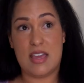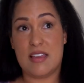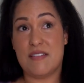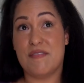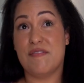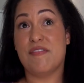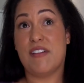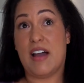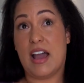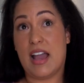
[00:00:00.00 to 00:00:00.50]
and
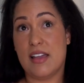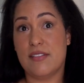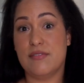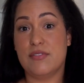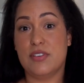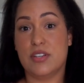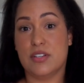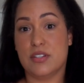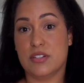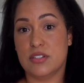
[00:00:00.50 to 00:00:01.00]
five
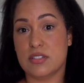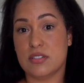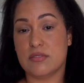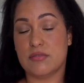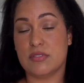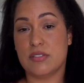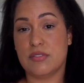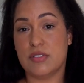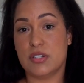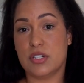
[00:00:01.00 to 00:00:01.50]
years of
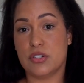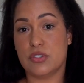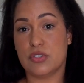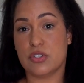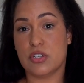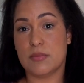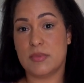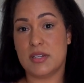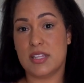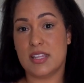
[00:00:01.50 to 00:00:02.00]
living in
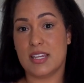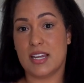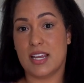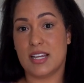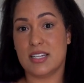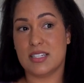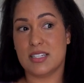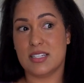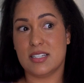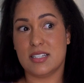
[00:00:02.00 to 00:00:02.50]
Germany than I
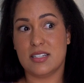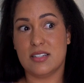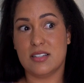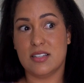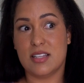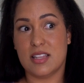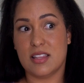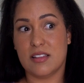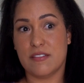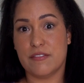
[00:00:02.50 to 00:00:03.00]
did
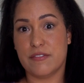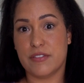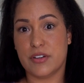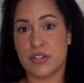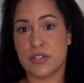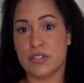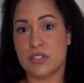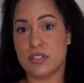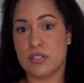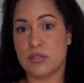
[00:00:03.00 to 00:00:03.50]
in the
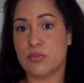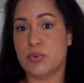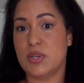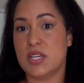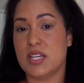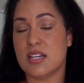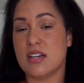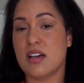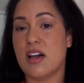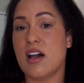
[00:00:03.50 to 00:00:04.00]
first
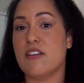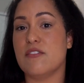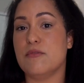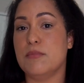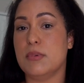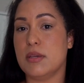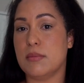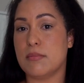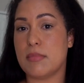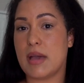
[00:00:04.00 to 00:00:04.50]
week of
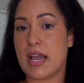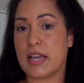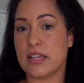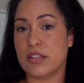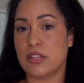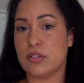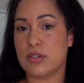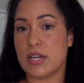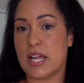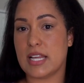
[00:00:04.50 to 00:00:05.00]
being back
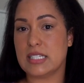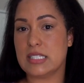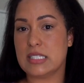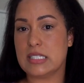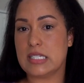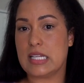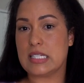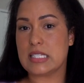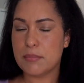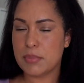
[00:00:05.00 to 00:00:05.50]
in the United States.